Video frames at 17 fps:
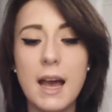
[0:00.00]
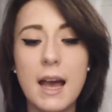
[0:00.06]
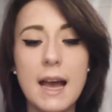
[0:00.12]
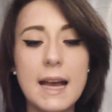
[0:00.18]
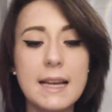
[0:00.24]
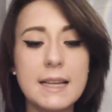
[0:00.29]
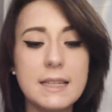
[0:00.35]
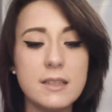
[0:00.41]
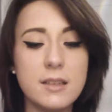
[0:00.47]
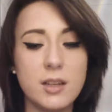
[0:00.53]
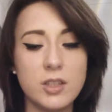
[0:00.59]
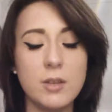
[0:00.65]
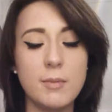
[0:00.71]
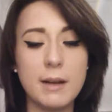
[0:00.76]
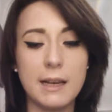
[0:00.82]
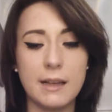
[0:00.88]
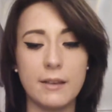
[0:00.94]
And I
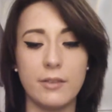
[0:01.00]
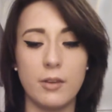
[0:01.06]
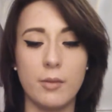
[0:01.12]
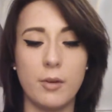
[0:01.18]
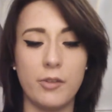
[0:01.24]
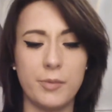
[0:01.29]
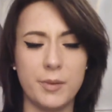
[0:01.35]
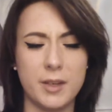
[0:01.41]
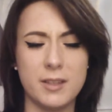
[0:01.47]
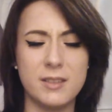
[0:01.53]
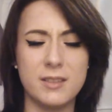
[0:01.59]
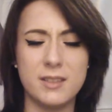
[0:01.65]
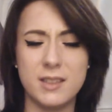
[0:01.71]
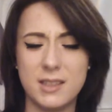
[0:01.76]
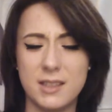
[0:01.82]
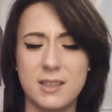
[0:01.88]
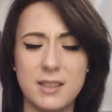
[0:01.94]
took my cling film off
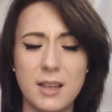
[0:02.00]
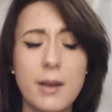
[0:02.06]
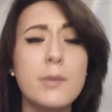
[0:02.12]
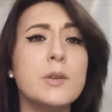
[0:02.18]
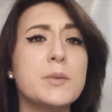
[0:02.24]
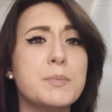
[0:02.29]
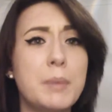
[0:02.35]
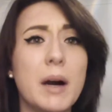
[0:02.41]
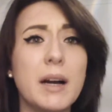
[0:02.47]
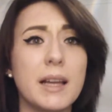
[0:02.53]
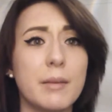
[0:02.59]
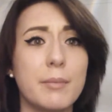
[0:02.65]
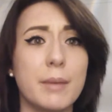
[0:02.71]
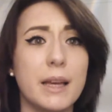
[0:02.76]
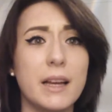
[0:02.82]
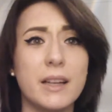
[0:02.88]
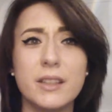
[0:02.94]
because something was
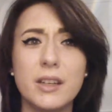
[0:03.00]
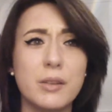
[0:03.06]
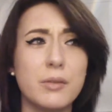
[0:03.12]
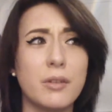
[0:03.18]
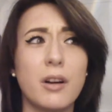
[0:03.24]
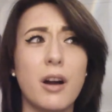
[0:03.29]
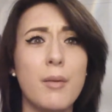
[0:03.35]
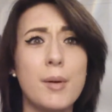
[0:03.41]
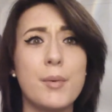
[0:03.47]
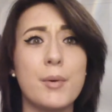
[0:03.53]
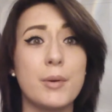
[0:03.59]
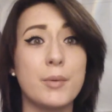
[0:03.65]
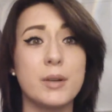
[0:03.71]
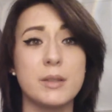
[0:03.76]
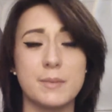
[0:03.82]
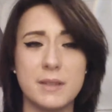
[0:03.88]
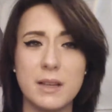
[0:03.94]
bugging me. I can't remember what it
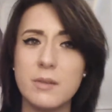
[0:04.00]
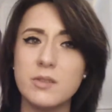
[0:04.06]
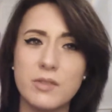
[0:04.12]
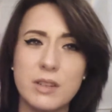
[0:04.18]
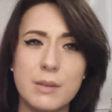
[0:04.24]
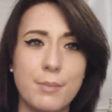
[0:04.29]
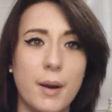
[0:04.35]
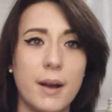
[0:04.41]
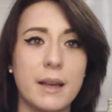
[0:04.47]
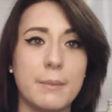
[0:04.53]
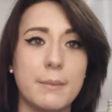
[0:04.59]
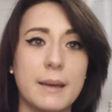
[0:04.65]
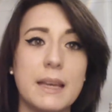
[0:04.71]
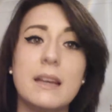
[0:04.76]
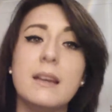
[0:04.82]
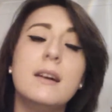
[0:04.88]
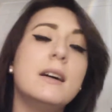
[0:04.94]
was, but something was really bugging
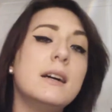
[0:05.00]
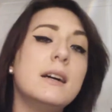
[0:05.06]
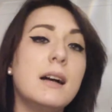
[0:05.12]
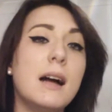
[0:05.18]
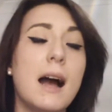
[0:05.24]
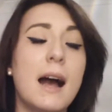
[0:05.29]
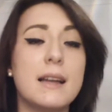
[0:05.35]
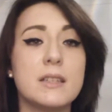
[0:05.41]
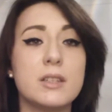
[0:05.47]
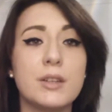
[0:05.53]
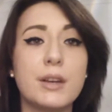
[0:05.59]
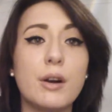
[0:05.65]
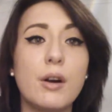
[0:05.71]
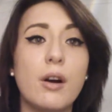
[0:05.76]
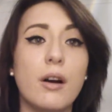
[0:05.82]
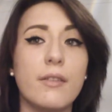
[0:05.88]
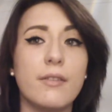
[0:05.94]
me. And I took
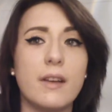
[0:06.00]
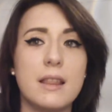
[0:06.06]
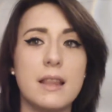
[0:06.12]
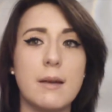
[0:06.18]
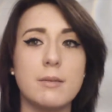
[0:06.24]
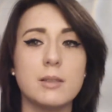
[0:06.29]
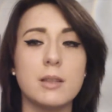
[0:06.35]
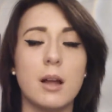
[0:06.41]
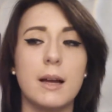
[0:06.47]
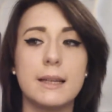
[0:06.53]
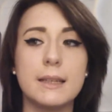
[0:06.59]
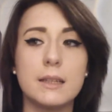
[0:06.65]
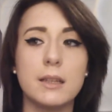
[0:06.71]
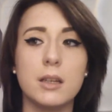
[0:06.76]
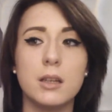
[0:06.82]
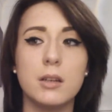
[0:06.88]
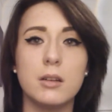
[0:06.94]
it off and there was
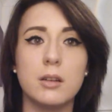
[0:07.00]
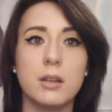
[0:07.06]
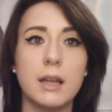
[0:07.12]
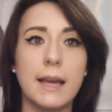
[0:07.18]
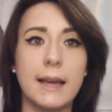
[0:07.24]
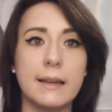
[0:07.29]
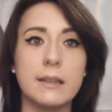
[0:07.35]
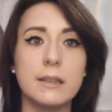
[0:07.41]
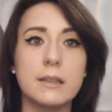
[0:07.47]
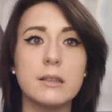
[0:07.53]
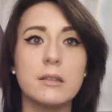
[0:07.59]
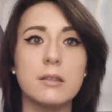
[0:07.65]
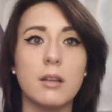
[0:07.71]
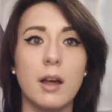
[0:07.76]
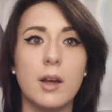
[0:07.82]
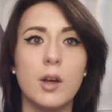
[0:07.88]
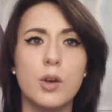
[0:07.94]
like ink,
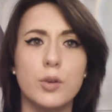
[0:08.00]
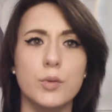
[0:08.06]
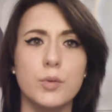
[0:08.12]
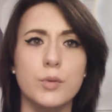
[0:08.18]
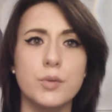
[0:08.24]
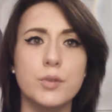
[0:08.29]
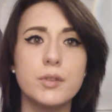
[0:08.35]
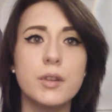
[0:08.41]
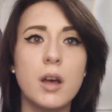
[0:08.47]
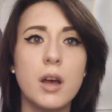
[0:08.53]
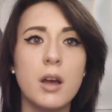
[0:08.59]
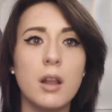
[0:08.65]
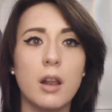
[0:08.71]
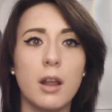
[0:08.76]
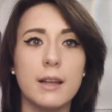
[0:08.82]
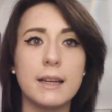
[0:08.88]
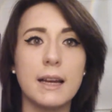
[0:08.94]
like ooze,
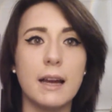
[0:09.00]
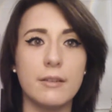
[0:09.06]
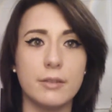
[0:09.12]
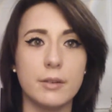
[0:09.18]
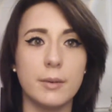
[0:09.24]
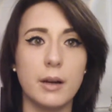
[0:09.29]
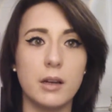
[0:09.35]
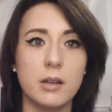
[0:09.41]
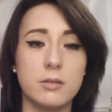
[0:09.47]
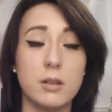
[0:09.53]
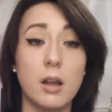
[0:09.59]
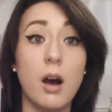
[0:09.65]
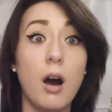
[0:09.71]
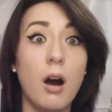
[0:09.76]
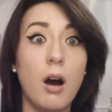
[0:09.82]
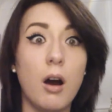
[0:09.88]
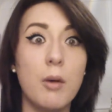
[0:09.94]
like everywhere. And I was
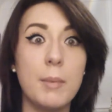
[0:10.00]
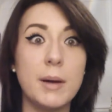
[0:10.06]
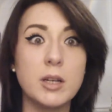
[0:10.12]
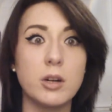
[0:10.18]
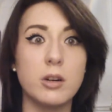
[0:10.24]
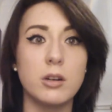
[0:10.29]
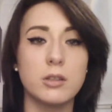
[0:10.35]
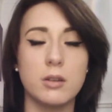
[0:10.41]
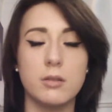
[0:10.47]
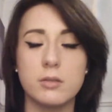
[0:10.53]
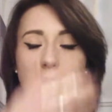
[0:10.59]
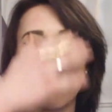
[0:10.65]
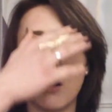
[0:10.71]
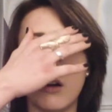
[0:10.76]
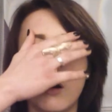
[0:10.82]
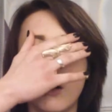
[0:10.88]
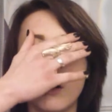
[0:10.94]
like, oh my god. I was
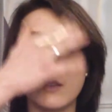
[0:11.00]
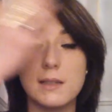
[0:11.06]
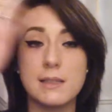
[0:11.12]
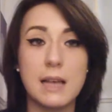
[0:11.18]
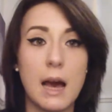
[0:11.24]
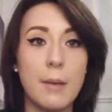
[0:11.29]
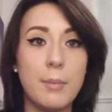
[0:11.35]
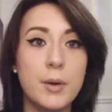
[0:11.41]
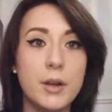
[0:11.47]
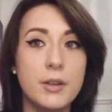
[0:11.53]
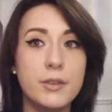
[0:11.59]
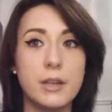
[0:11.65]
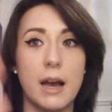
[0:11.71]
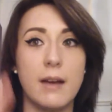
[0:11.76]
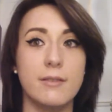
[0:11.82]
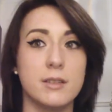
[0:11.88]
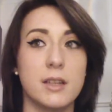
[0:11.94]
like, oh, something's
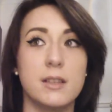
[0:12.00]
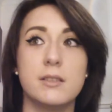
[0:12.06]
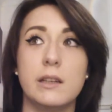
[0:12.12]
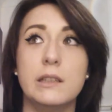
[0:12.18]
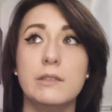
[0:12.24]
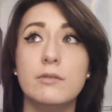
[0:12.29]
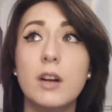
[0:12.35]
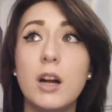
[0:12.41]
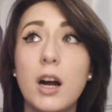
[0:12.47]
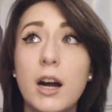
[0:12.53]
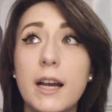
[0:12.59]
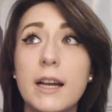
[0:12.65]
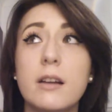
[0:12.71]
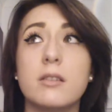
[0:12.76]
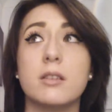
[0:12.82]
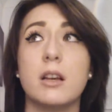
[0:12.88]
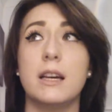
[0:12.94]
happened. I haven't done something
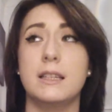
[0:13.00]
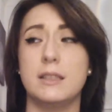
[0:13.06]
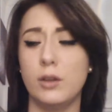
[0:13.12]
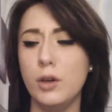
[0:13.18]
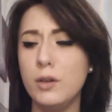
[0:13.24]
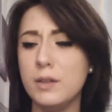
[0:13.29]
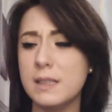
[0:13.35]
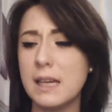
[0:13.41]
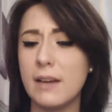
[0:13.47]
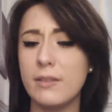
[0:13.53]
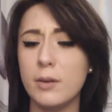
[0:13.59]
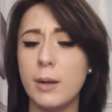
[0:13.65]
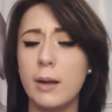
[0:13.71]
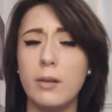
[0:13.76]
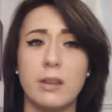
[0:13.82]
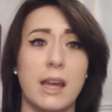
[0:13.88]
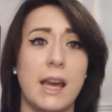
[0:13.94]
right. I was like, it's oozing
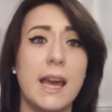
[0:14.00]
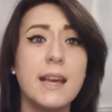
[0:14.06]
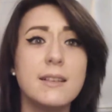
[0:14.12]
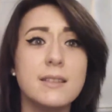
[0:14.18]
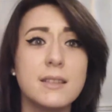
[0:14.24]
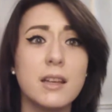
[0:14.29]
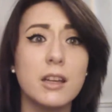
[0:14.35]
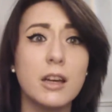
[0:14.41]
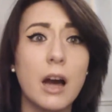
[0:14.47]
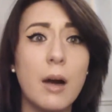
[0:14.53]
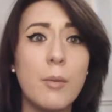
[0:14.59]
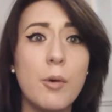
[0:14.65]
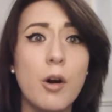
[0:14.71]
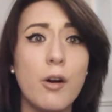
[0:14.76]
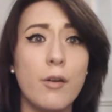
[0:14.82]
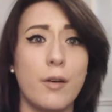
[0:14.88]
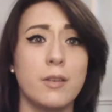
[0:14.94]
everywhere. All the ink's going to come
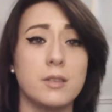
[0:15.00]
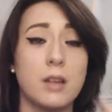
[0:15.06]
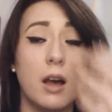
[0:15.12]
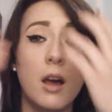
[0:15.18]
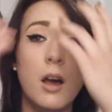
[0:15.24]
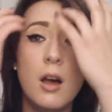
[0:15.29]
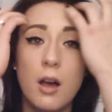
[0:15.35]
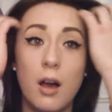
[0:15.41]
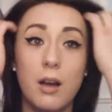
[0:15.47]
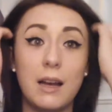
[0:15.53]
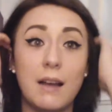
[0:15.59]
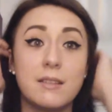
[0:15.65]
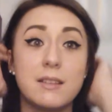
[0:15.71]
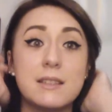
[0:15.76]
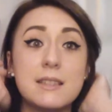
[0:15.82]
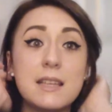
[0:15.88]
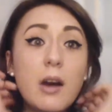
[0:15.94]
off. I was like, I'm going to
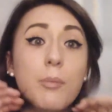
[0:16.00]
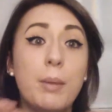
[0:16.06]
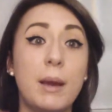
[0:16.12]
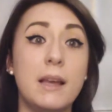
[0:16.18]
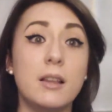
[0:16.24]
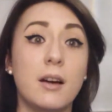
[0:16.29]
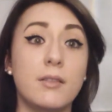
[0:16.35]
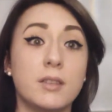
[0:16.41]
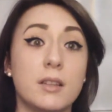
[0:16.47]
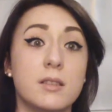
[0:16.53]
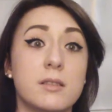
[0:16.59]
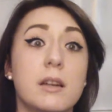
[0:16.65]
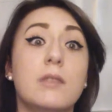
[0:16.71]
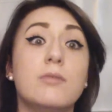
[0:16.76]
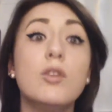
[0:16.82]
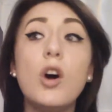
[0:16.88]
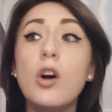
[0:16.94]
have to tell Pete that I've done
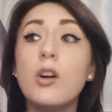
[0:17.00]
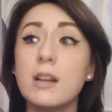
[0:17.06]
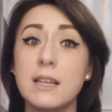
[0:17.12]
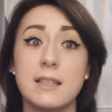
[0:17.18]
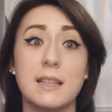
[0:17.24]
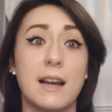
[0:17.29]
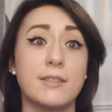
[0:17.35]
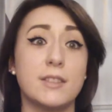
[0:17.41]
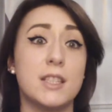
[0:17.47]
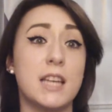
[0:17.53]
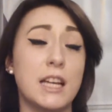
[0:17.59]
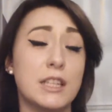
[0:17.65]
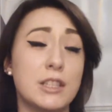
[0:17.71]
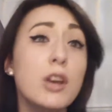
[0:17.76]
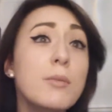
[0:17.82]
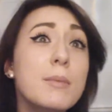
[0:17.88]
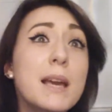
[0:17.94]
something wrong. And he's going to have to
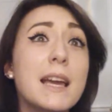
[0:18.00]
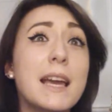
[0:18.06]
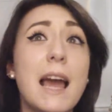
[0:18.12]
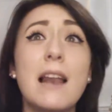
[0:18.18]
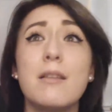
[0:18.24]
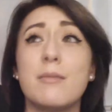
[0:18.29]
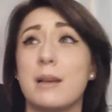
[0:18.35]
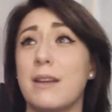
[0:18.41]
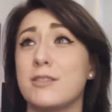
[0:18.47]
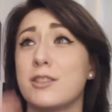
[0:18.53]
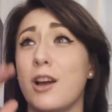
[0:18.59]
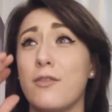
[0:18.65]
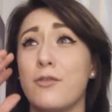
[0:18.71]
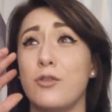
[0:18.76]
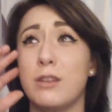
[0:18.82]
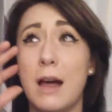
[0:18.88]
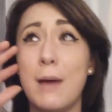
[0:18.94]
tattoo me again. I'm going to have to
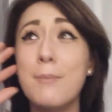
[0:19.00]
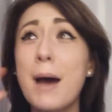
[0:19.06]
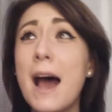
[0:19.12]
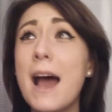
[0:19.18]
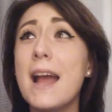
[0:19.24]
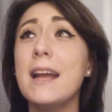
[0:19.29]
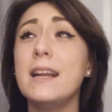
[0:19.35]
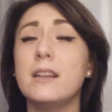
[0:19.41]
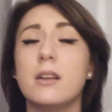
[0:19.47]
go through all that pain.